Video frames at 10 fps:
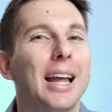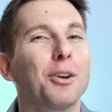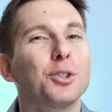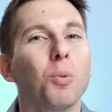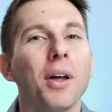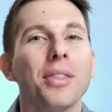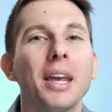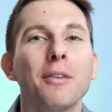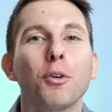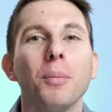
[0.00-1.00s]
Now, it's one
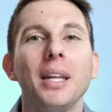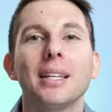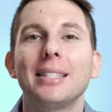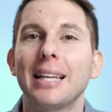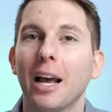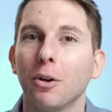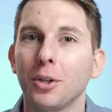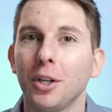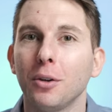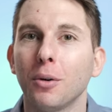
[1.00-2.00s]
thing for me to tell
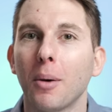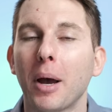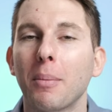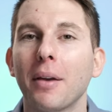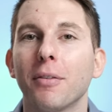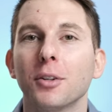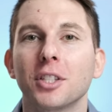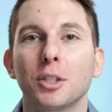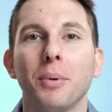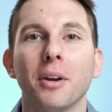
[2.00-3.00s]
you about my first
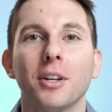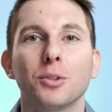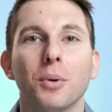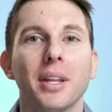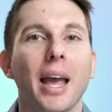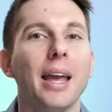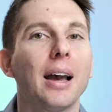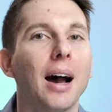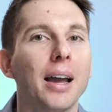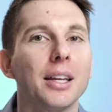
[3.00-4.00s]
experience with
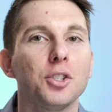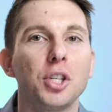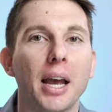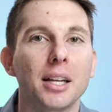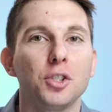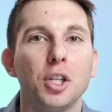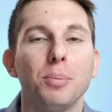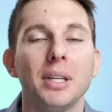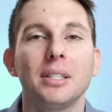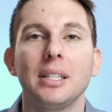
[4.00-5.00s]
AI and
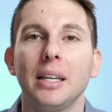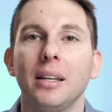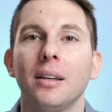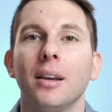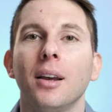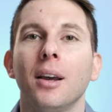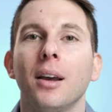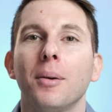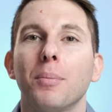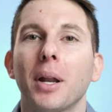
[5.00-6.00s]
ChatGPT,
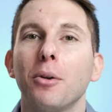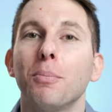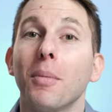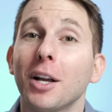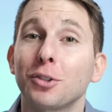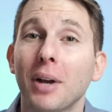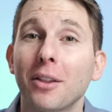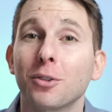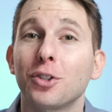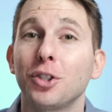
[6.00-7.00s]
but I would much
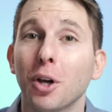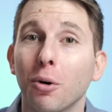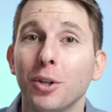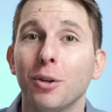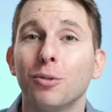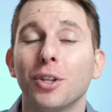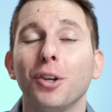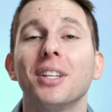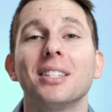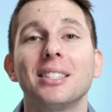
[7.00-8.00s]
rather show you so
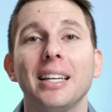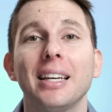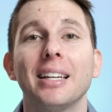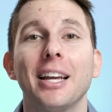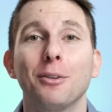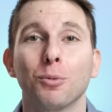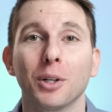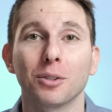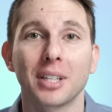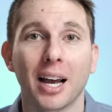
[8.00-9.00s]
you can see it in
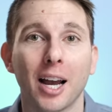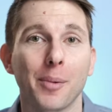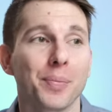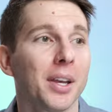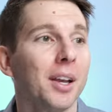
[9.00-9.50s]
real time.